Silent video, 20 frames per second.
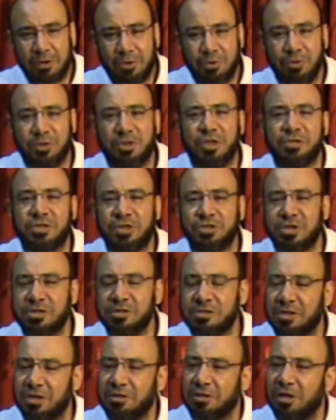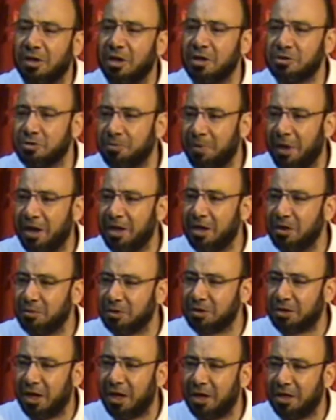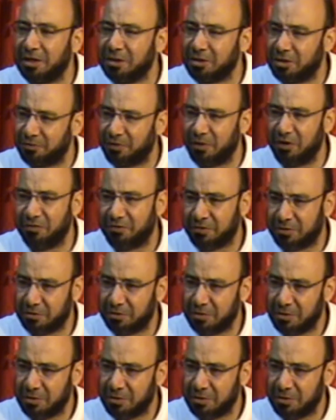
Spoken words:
with the sessions that Allah subhanahu wa ta'ala did favor.